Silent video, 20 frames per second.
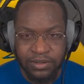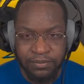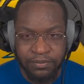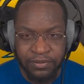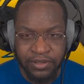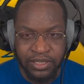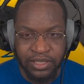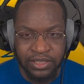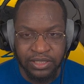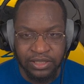It's
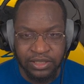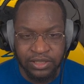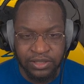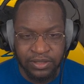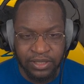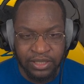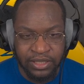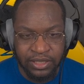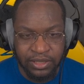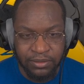pretty good.
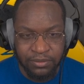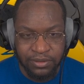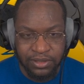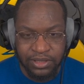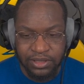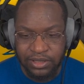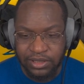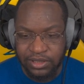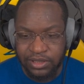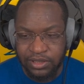So I think I'm
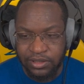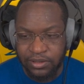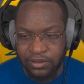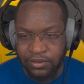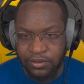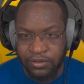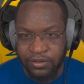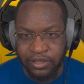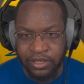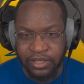gonna take
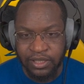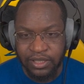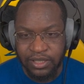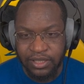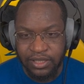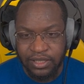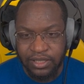core.